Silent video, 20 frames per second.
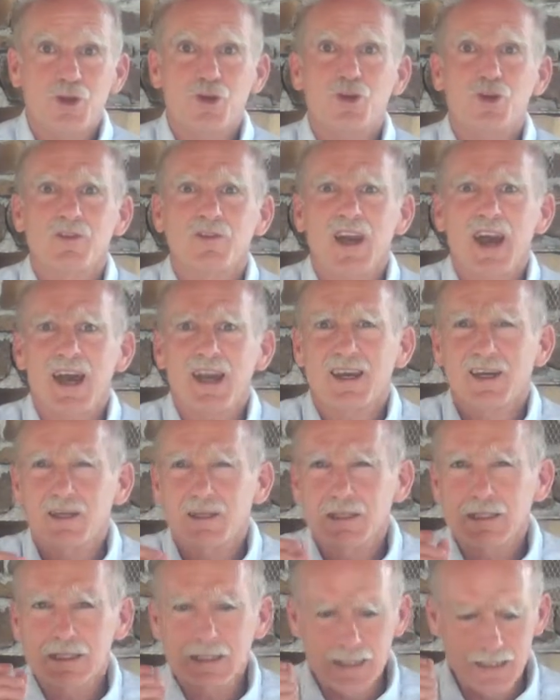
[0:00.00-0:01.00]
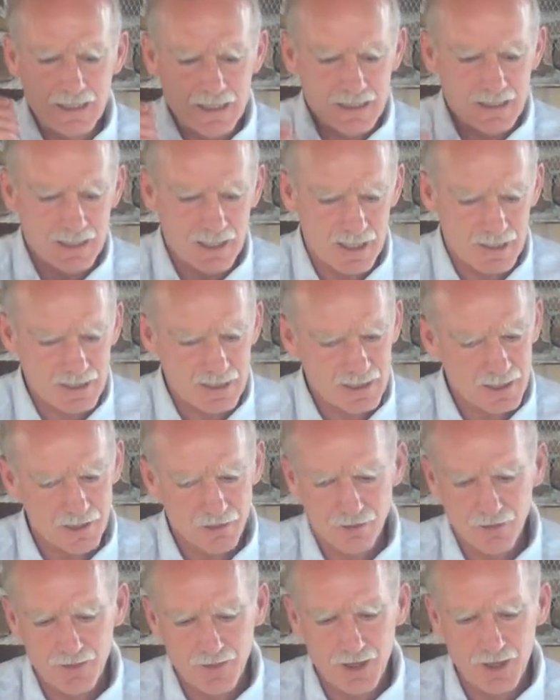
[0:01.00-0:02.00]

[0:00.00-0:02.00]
could have added a little incense here and